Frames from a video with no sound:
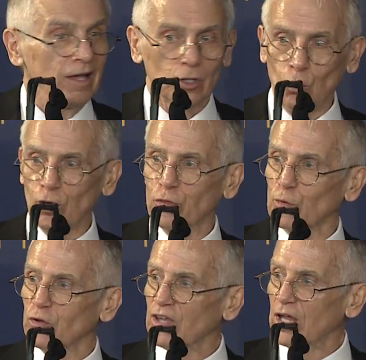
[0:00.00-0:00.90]
Lorne
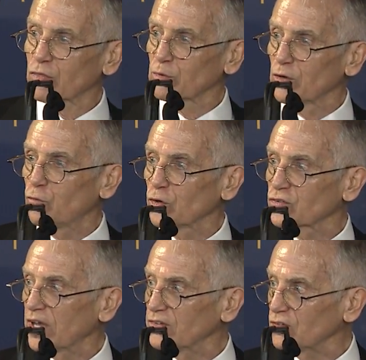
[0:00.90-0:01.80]
throws out three or four
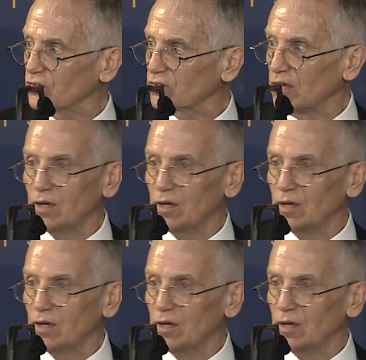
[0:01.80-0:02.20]
sketches.